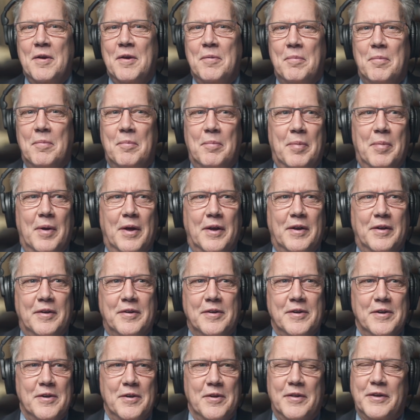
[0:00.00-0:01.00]
but
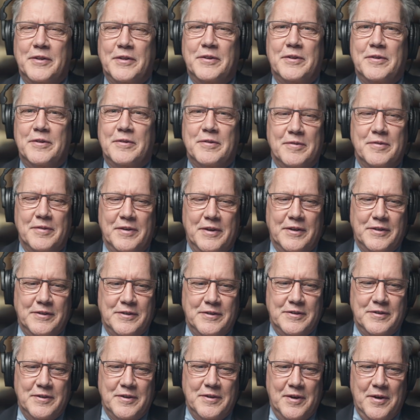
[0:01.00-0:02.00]

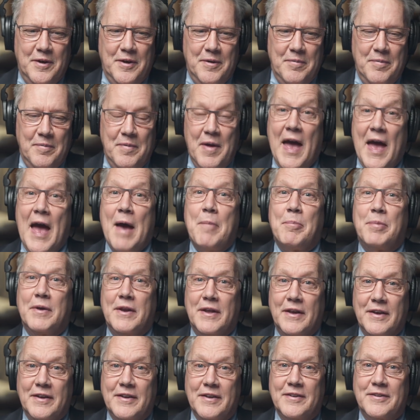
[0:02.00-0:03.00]
it's
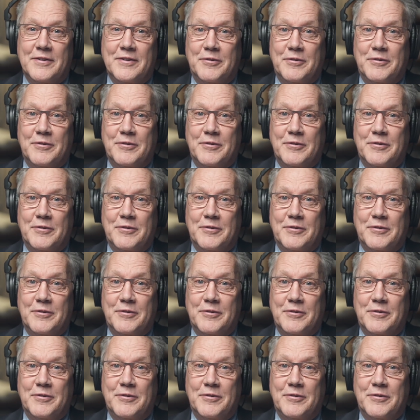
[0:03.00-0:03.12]
happening.